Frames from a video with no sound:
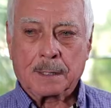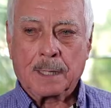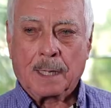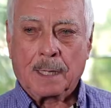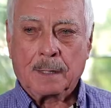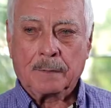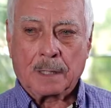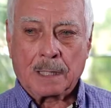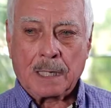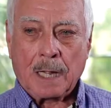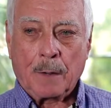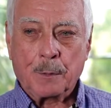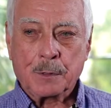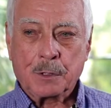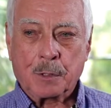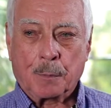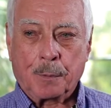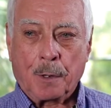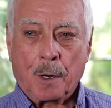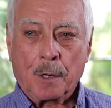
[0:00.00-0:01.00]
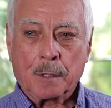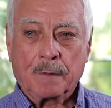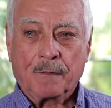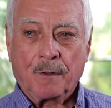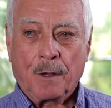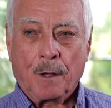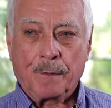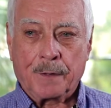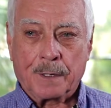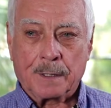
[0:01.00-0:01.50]
again that I was a part
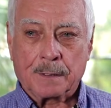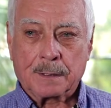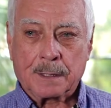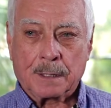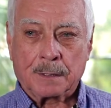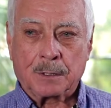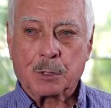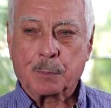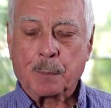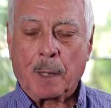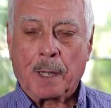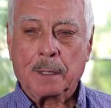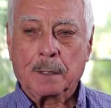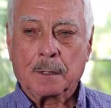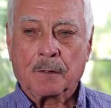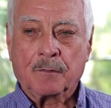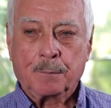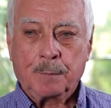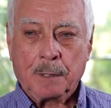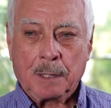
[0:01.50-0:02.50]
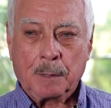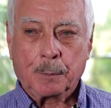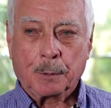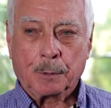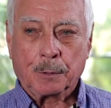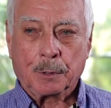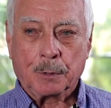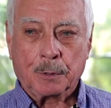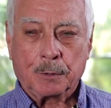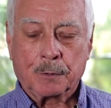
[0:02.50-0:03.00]
of all this in spite of
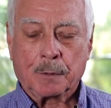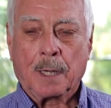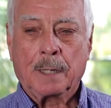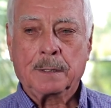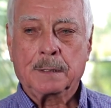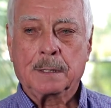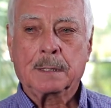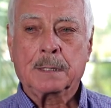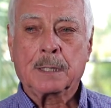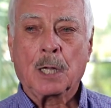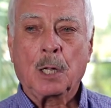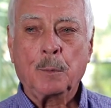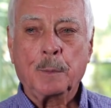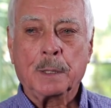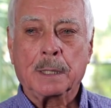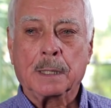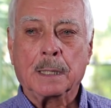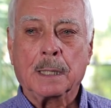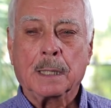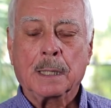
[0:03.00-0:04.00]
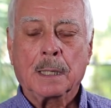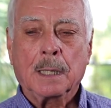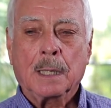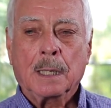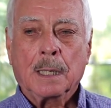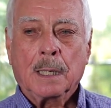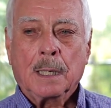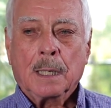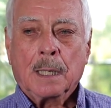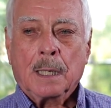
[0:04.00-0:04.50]
people who tried to tell me
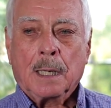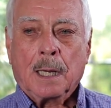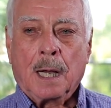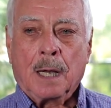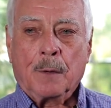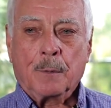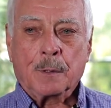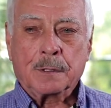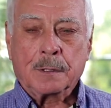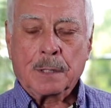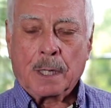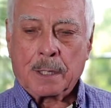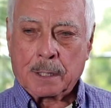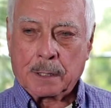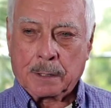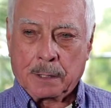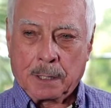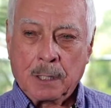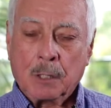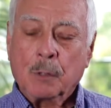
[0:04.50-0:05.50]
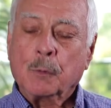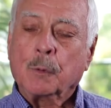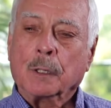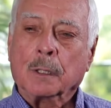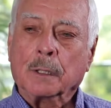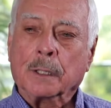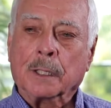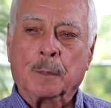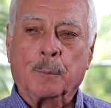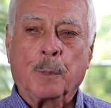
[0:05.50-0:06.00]
I was not an
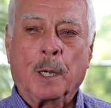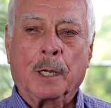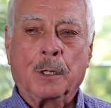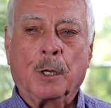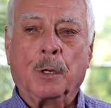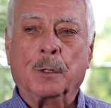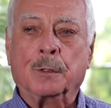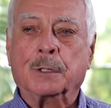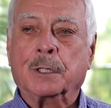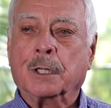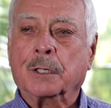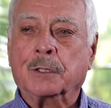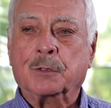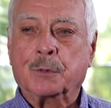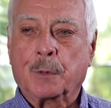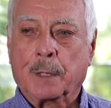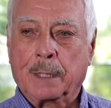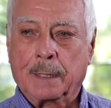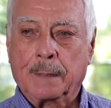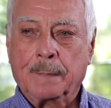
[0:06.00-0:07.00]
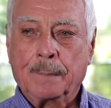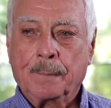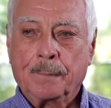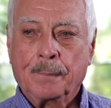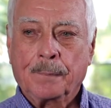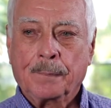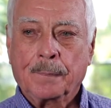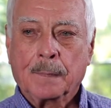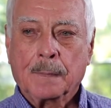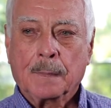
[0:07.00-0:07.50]
equal in my own country.
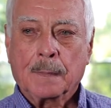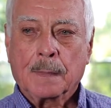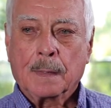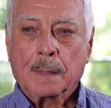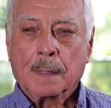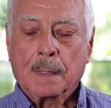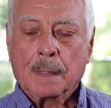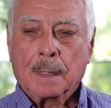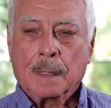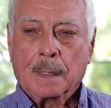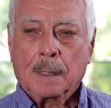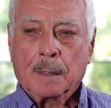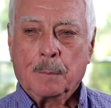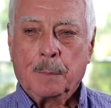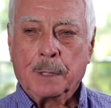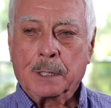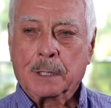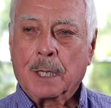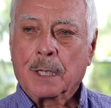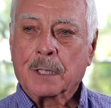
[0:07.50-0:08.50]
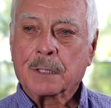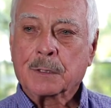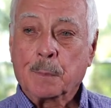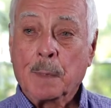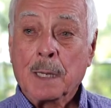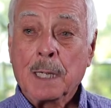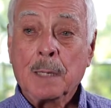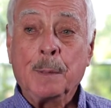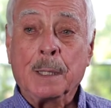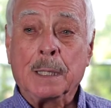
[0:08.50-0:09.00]
Because
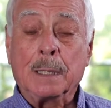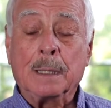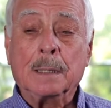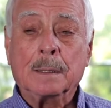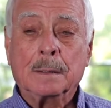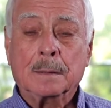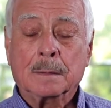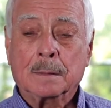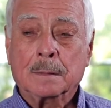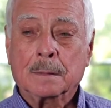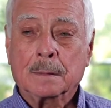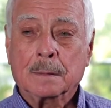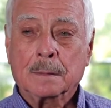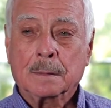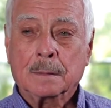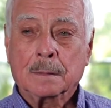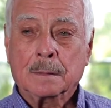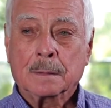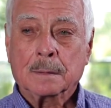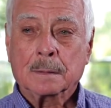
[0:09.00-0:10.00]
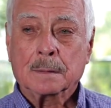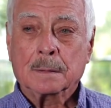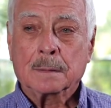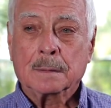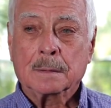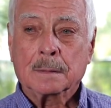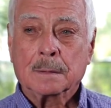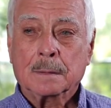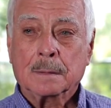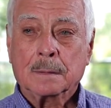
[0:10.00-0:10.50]
maybe,
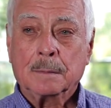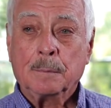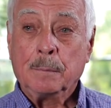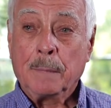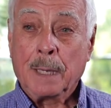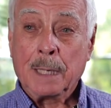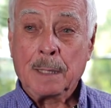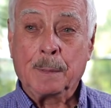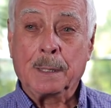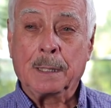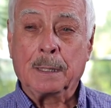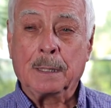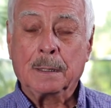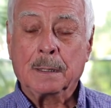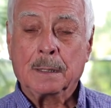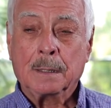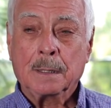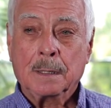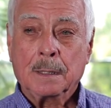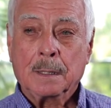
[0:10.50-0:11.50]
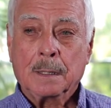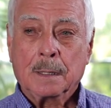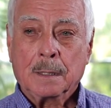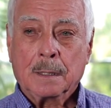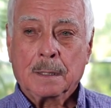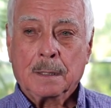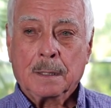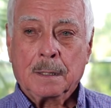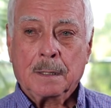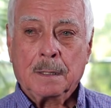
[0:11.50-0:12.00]
maybe,
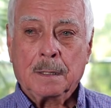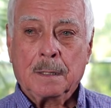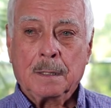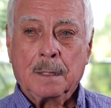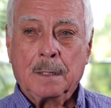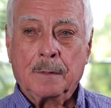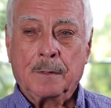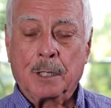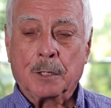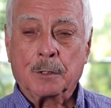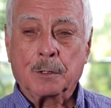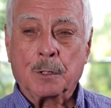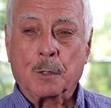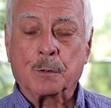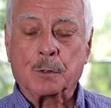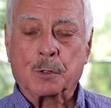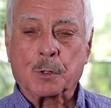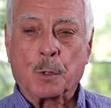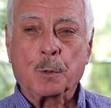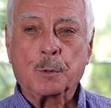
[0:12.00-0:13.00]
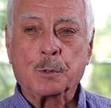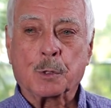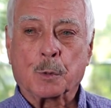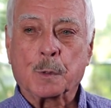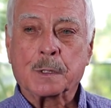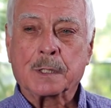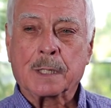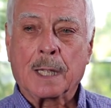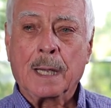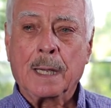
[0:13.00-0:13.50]
the unknown soldier
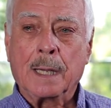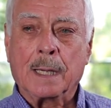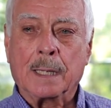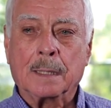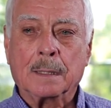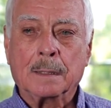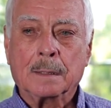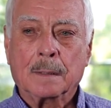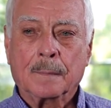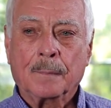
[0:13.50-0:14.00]
was gay.